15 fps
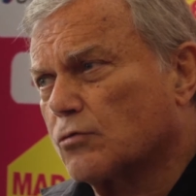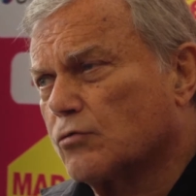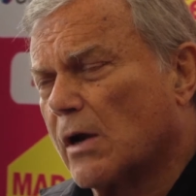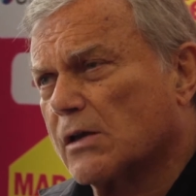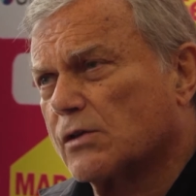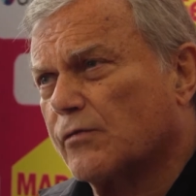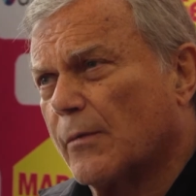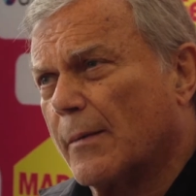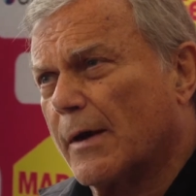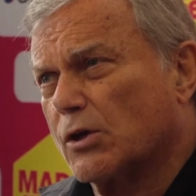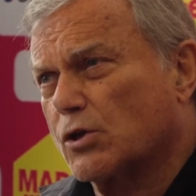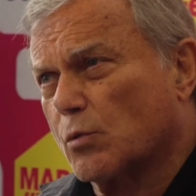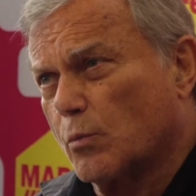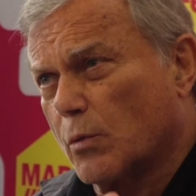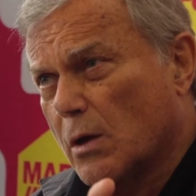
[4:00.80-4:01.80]

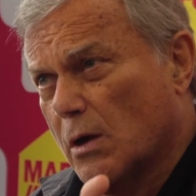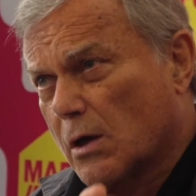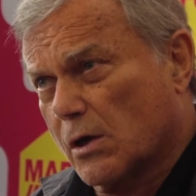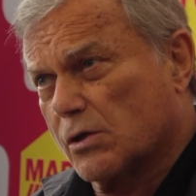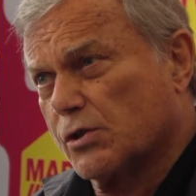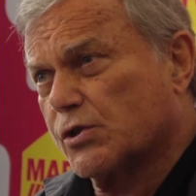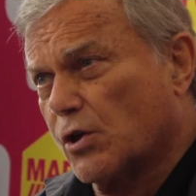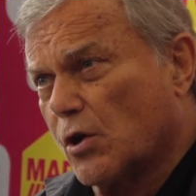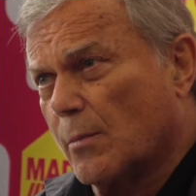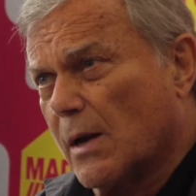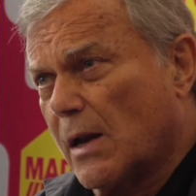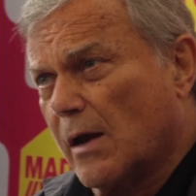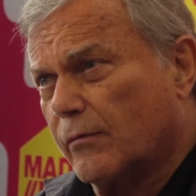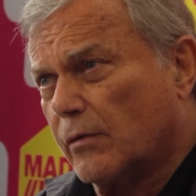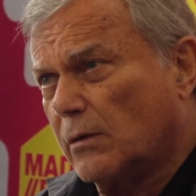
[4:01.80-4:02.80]
transformation at consumer
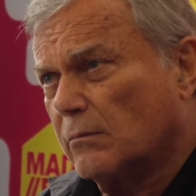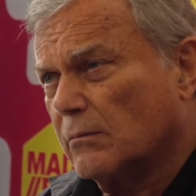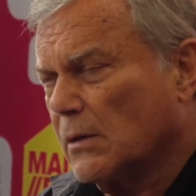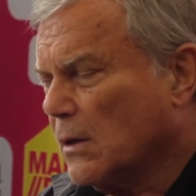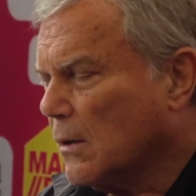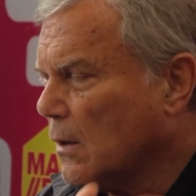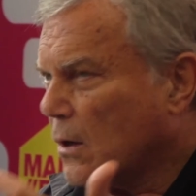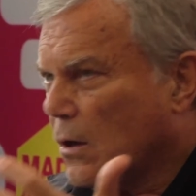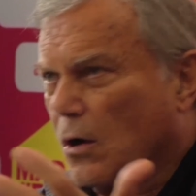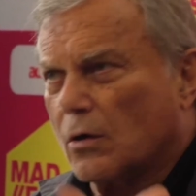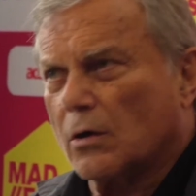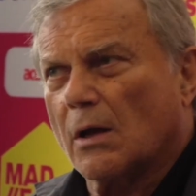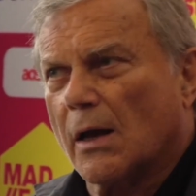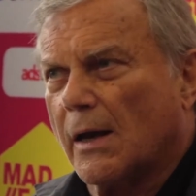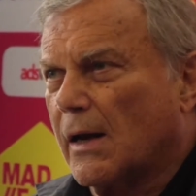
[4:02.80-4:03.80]
level,
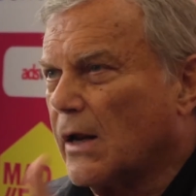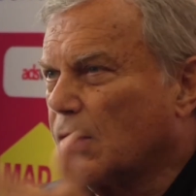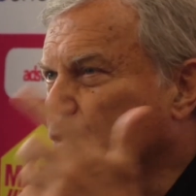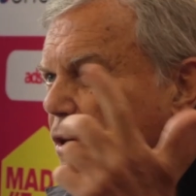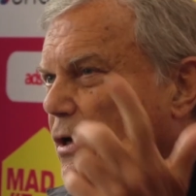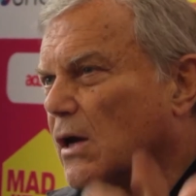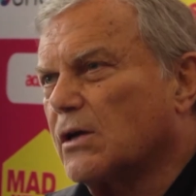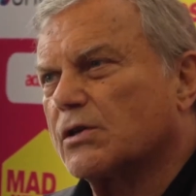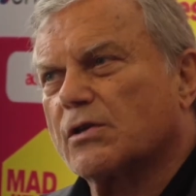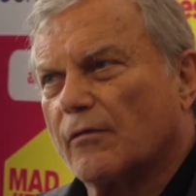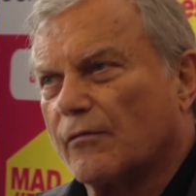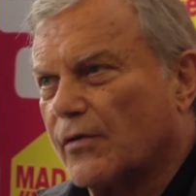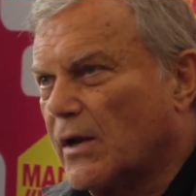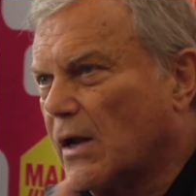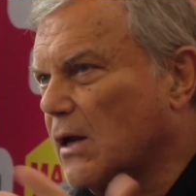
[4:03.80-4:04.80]
online education,
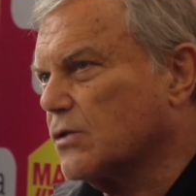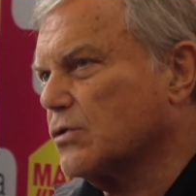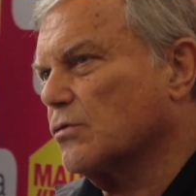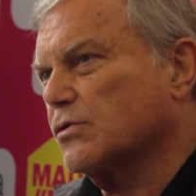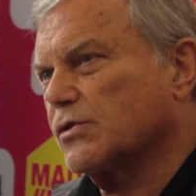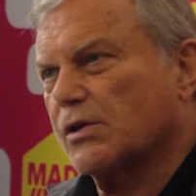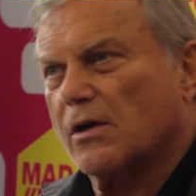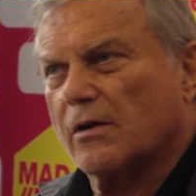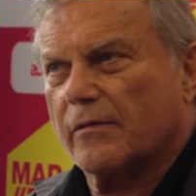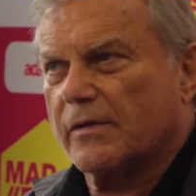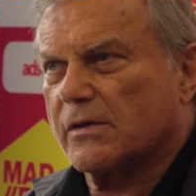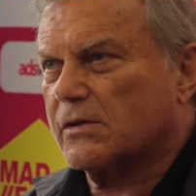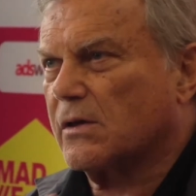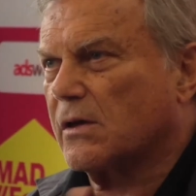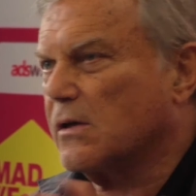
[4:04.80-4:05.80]
financial
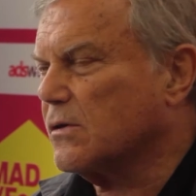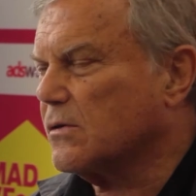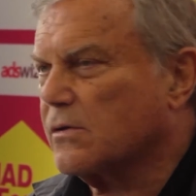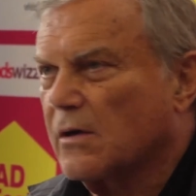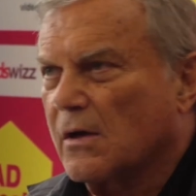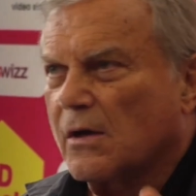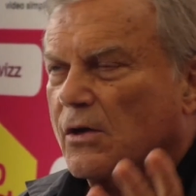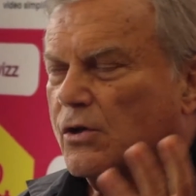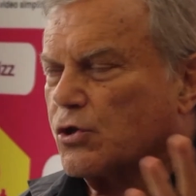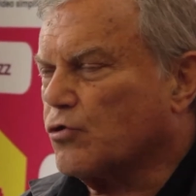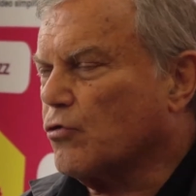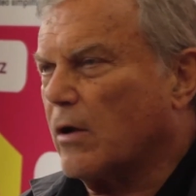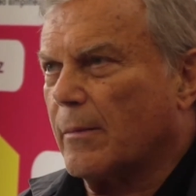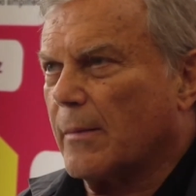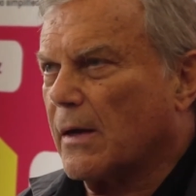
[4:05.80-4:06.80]
services,
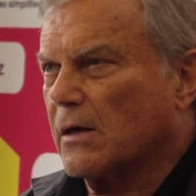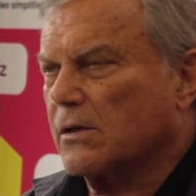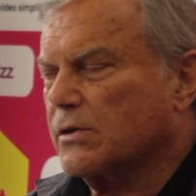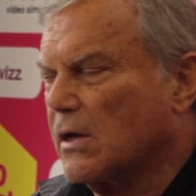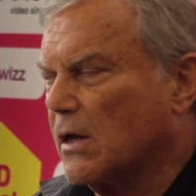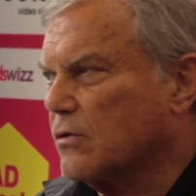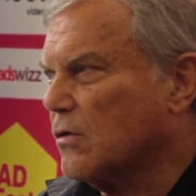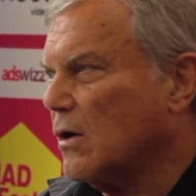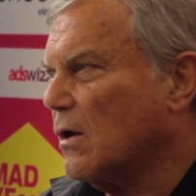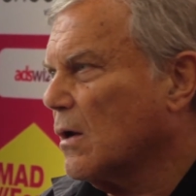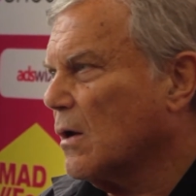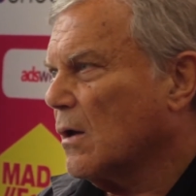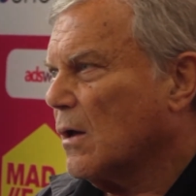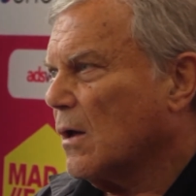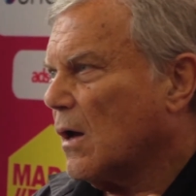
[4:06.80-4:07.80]
streaming, etc.
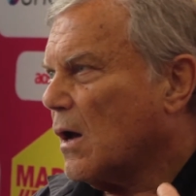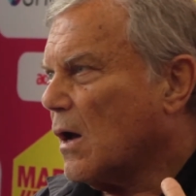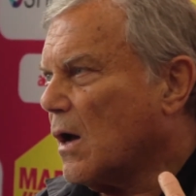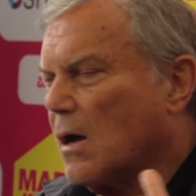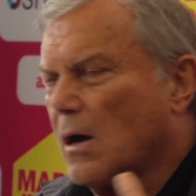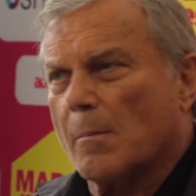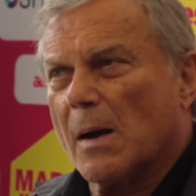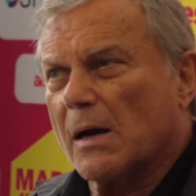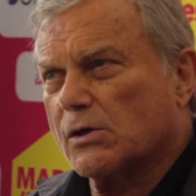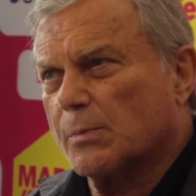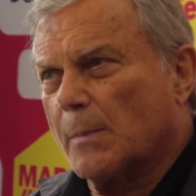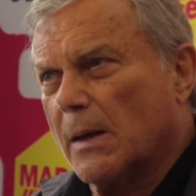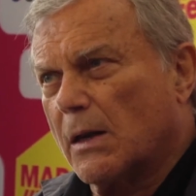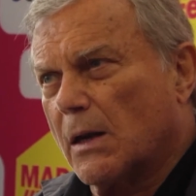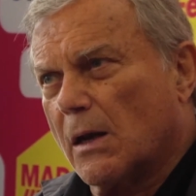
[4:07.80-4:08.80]
Amongst
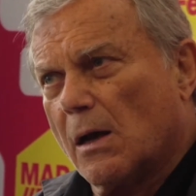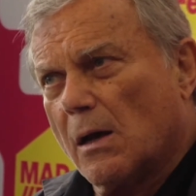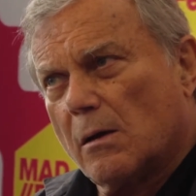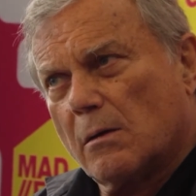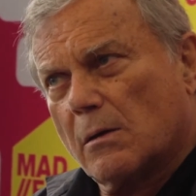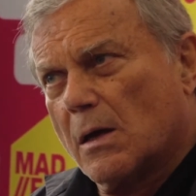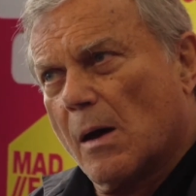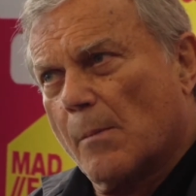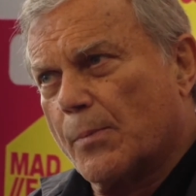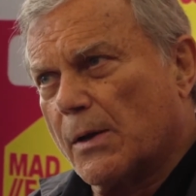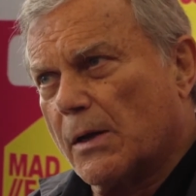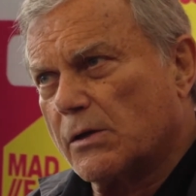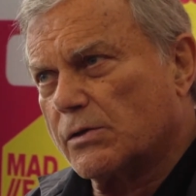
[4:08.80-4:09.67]
media companies.